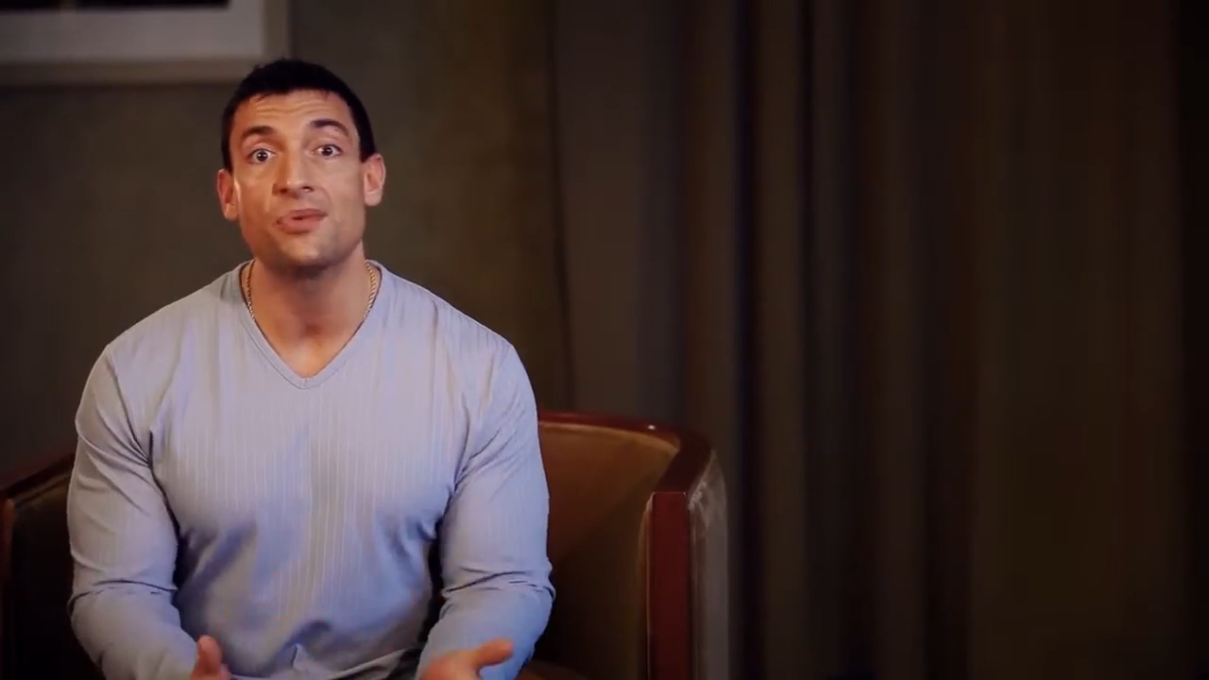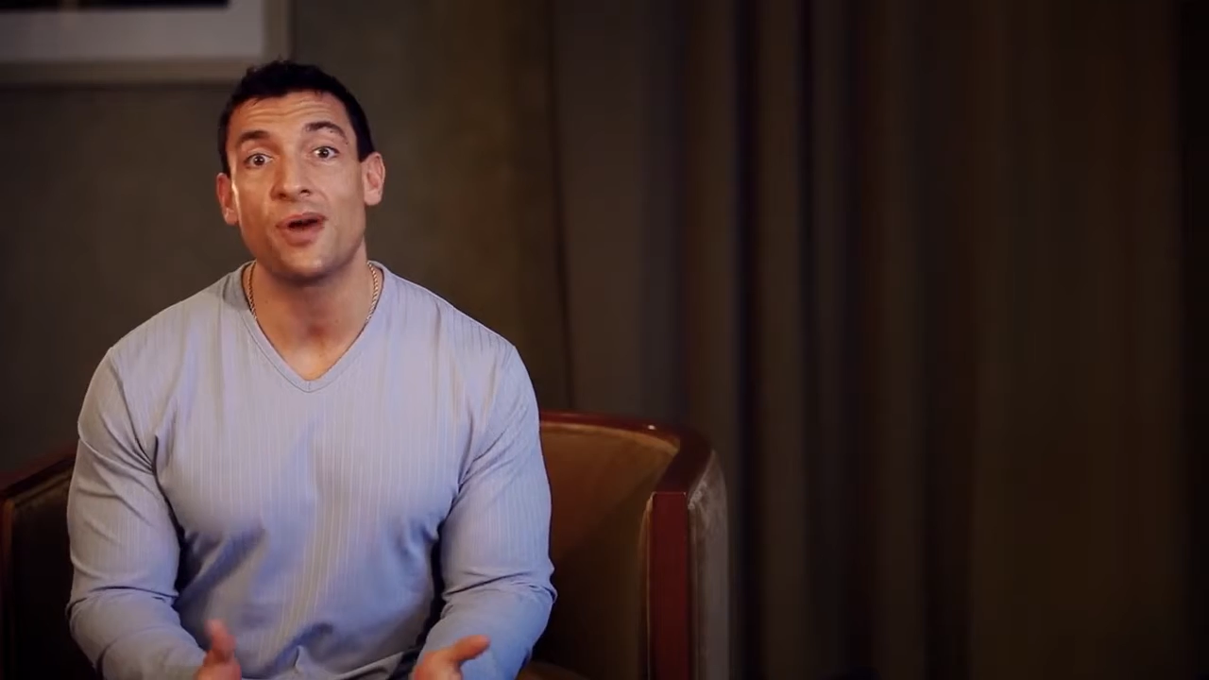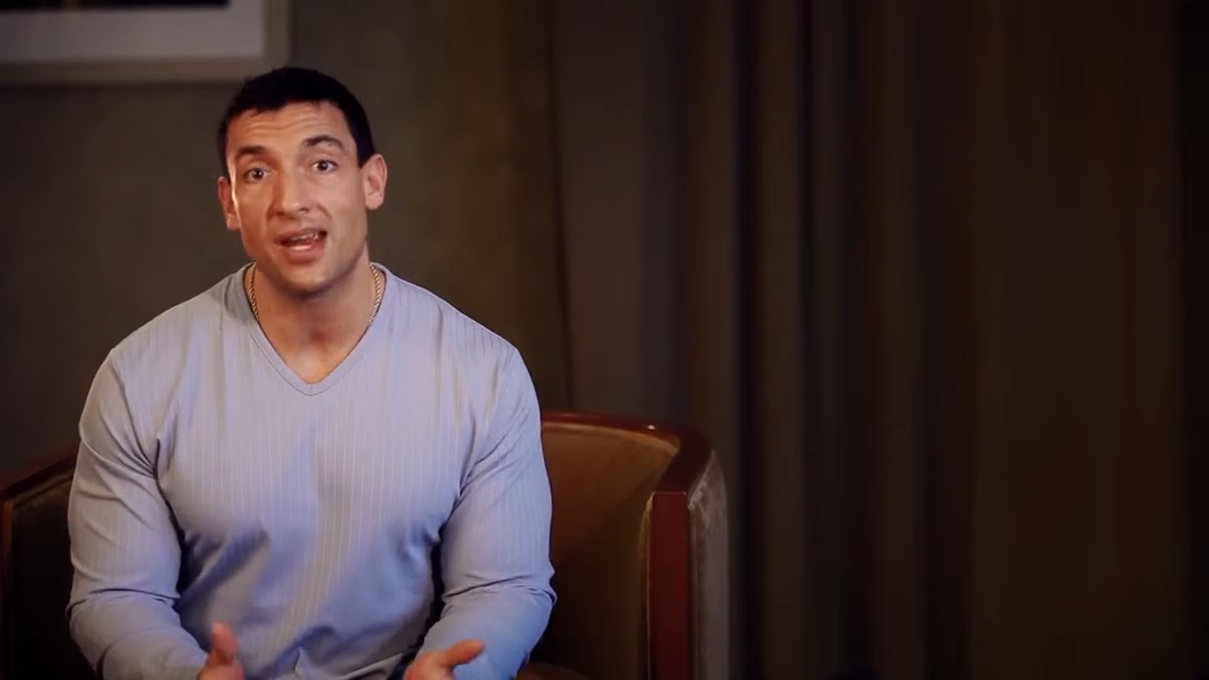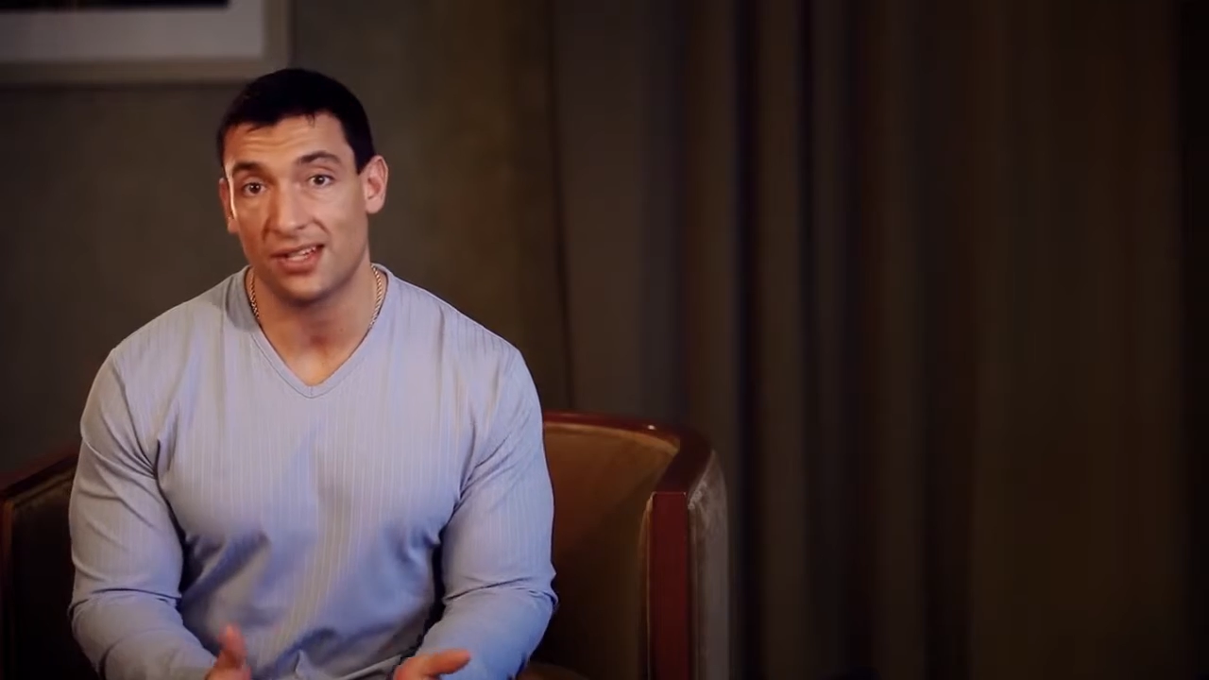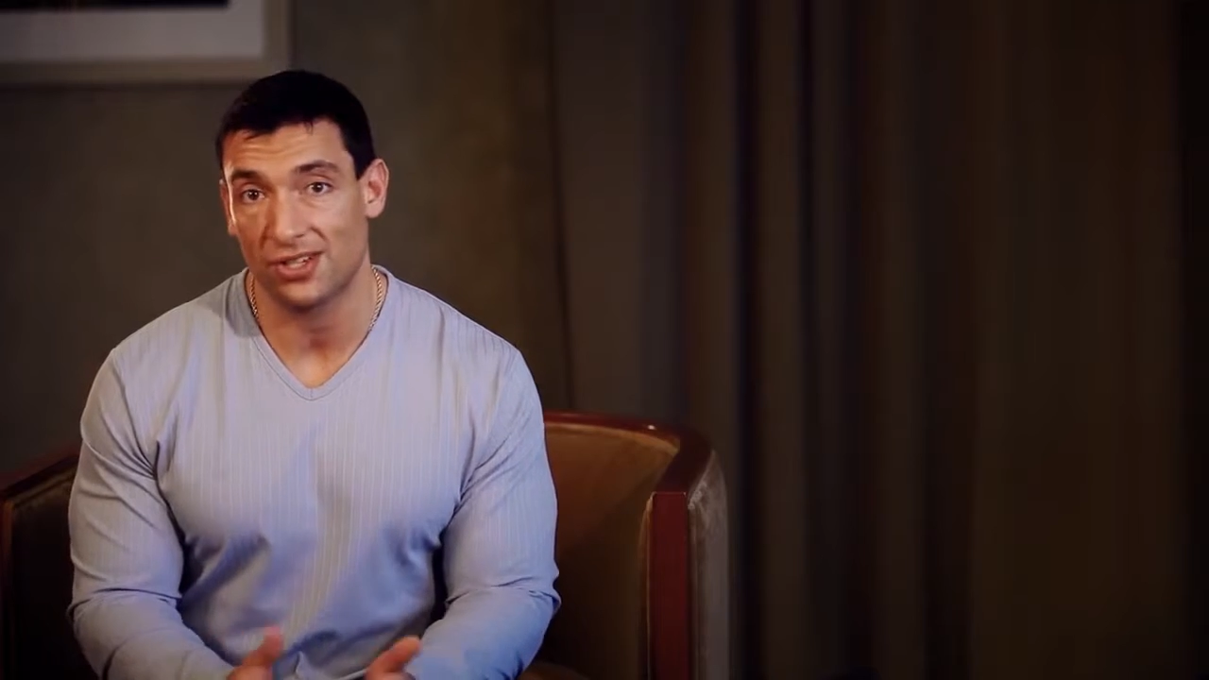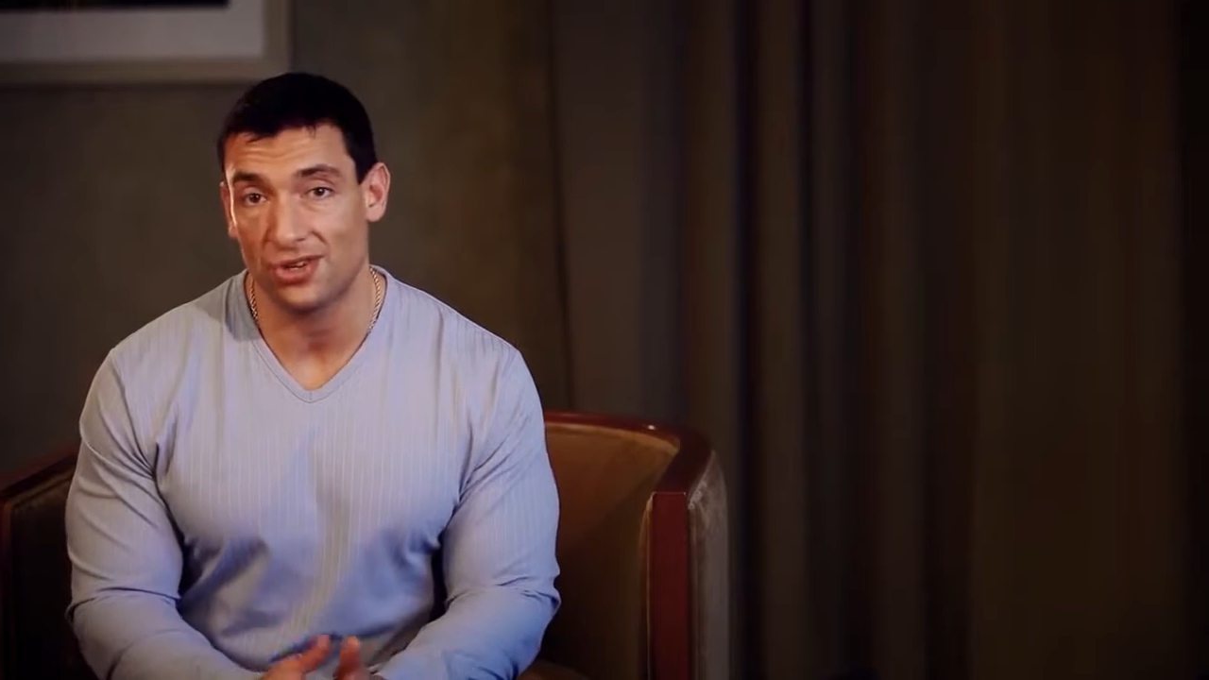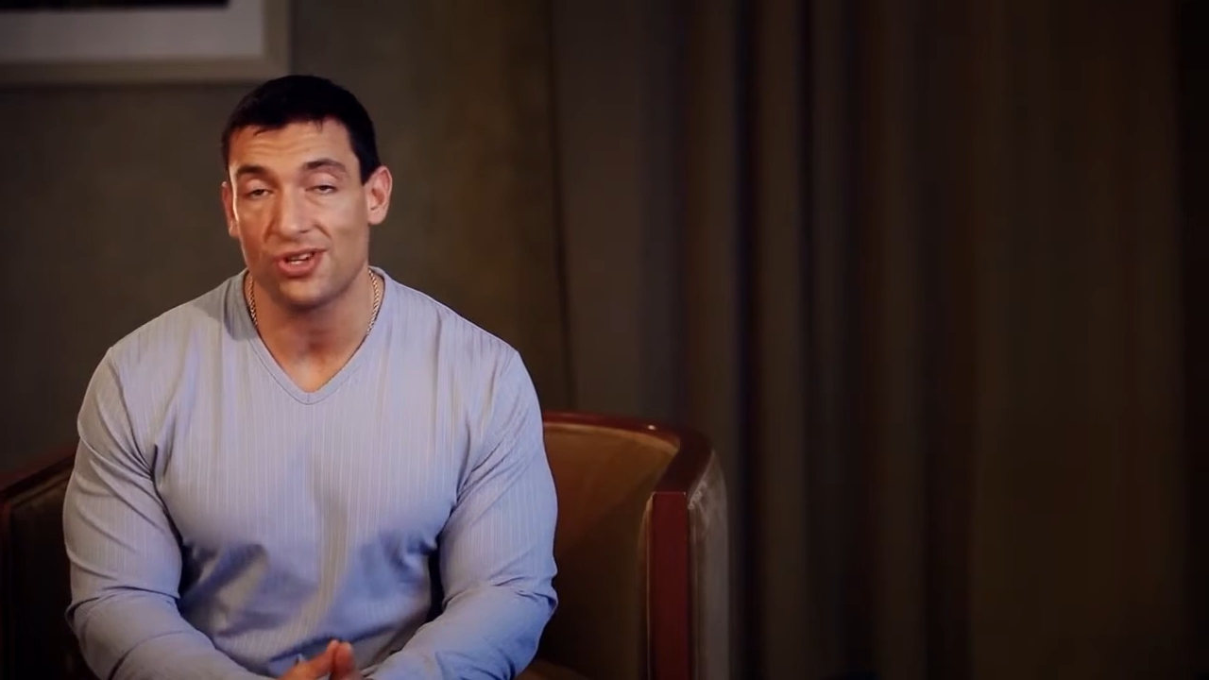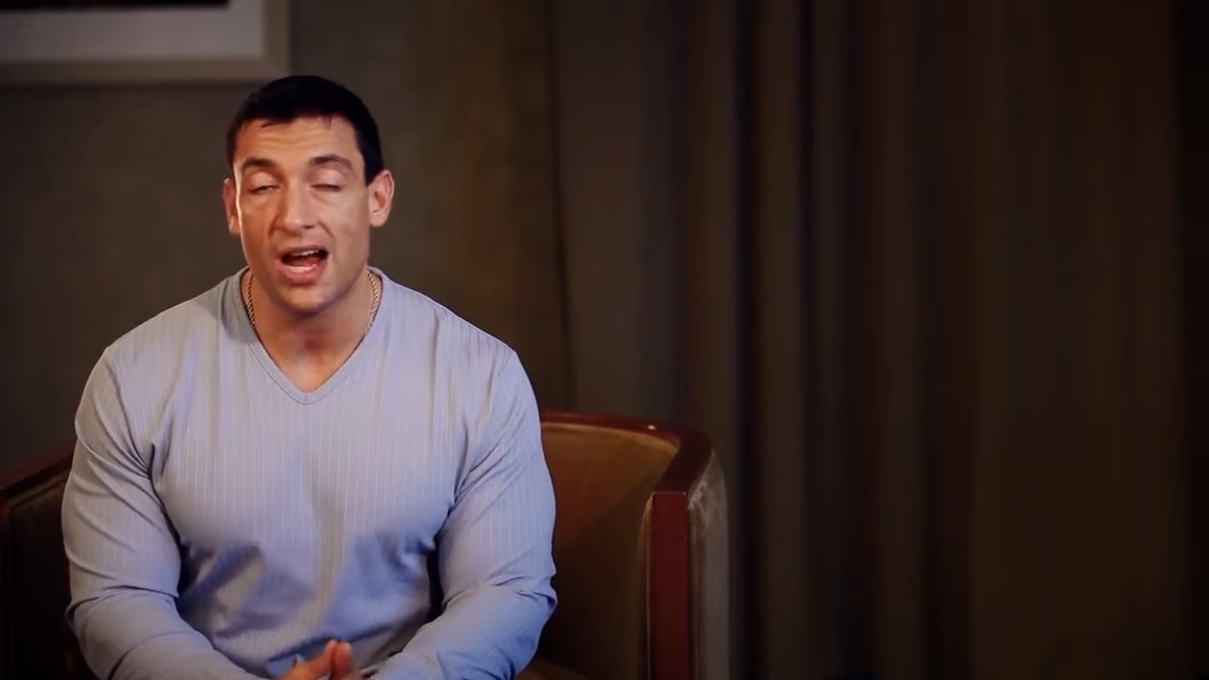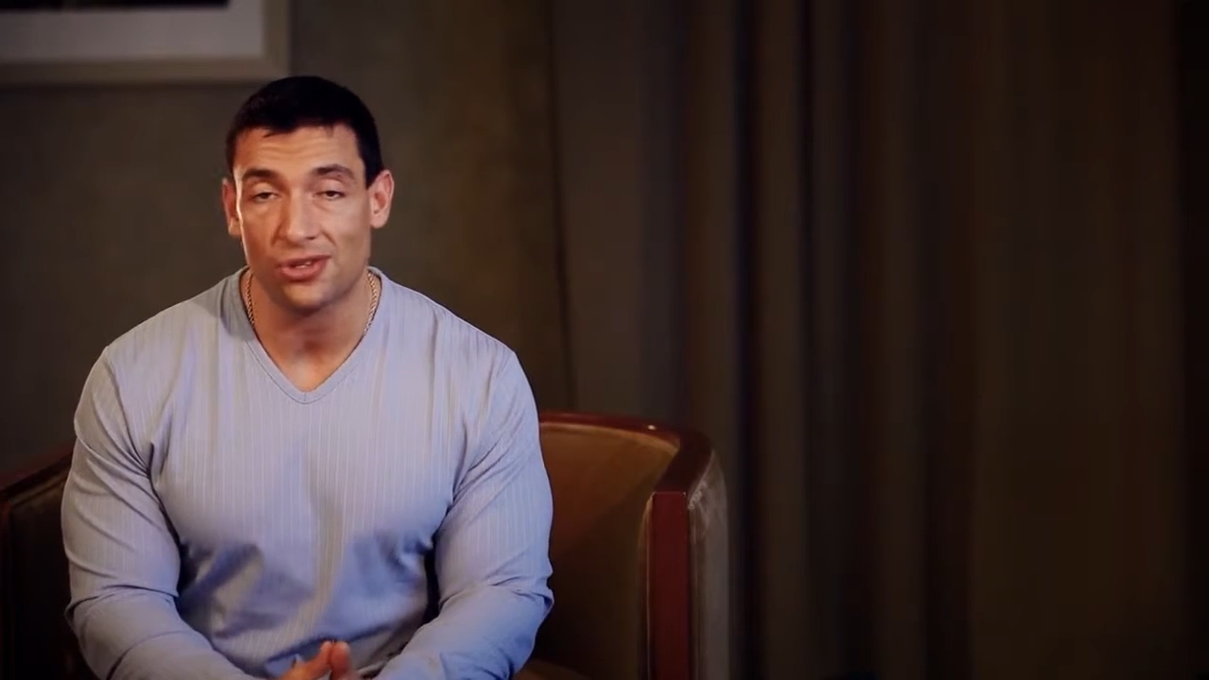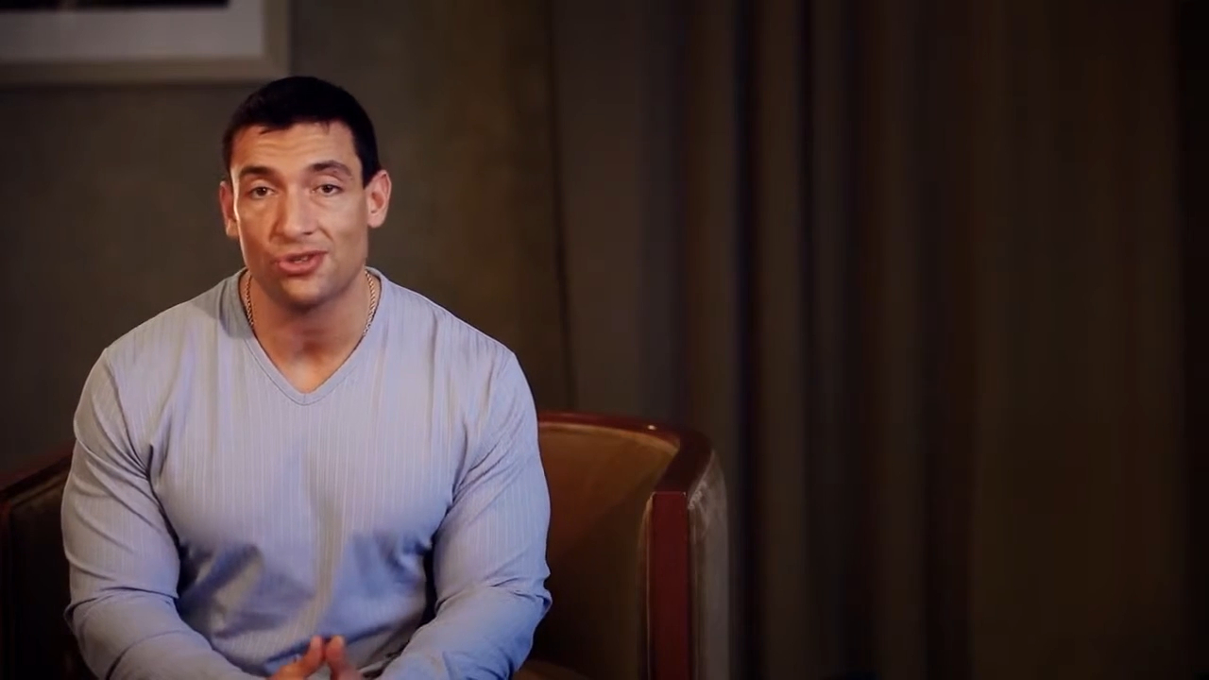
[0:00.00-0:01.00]
ways in your
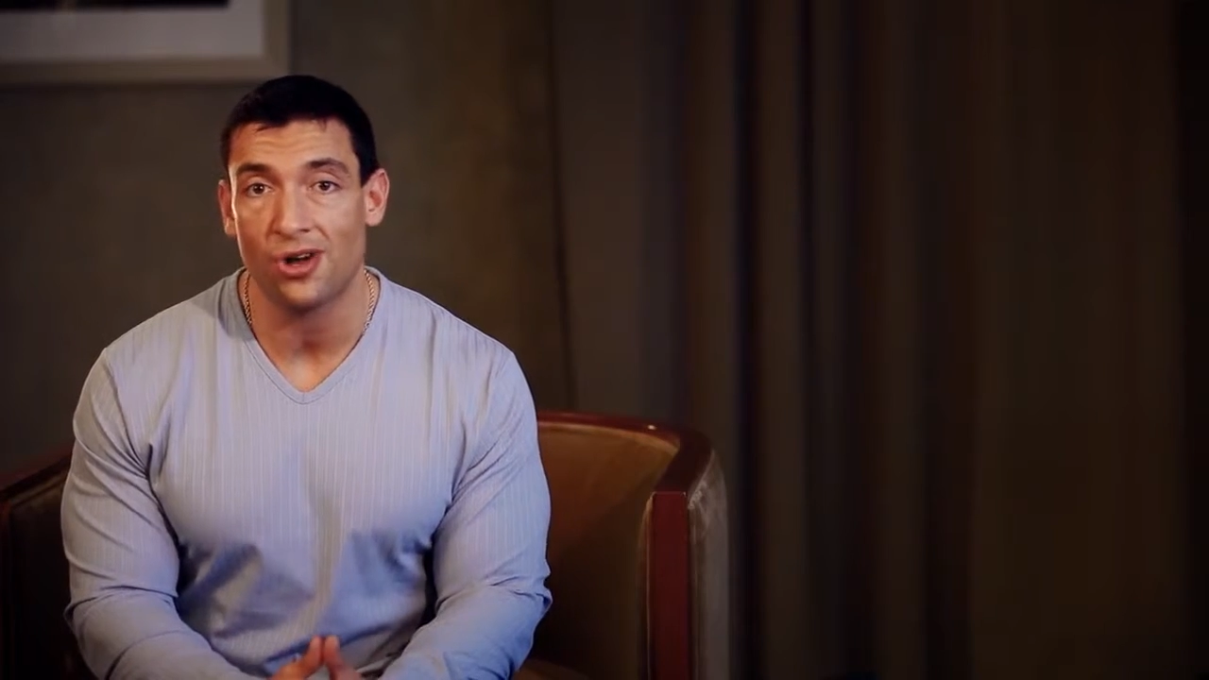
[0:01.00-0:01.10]
doctor's